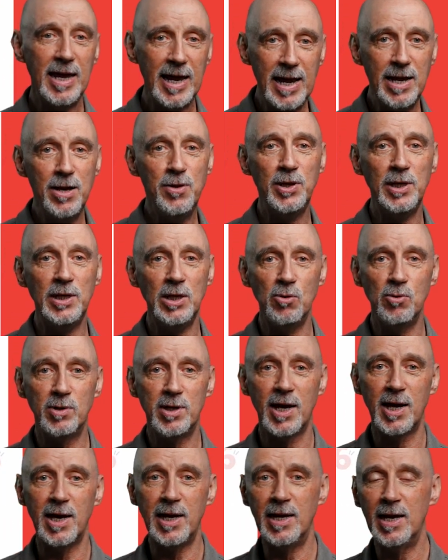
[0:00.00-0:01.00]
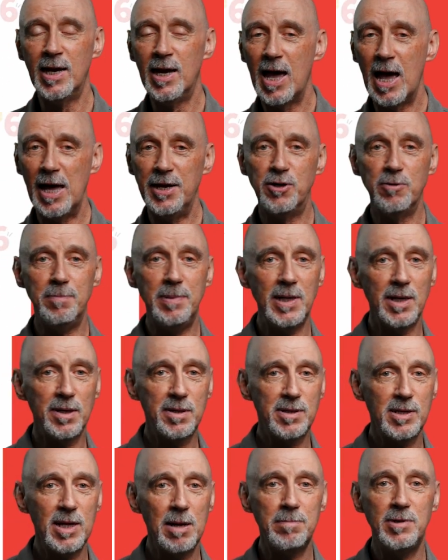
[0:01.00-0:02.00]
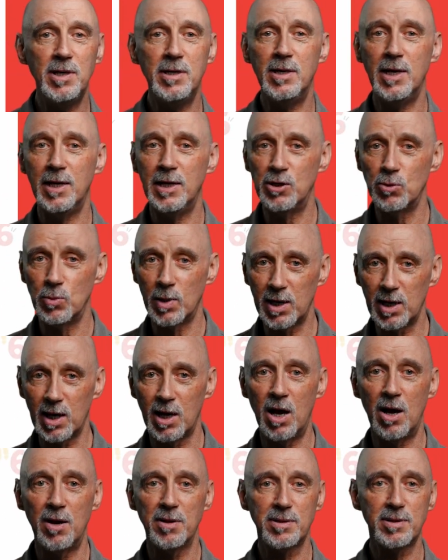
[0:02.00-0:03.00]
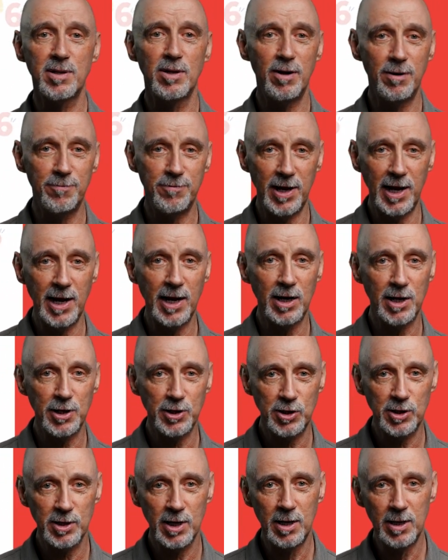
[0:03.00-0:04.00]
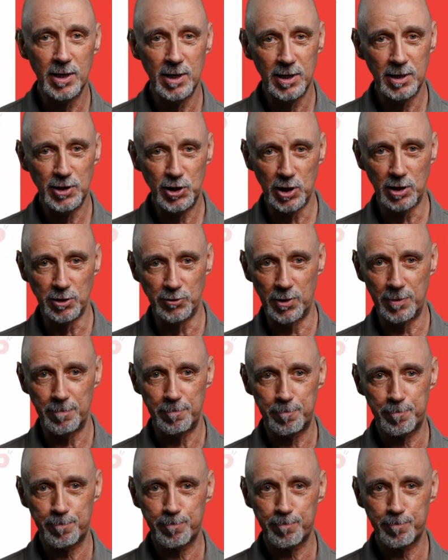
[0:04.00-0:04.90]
in the UK and to be accepted into a class of English children.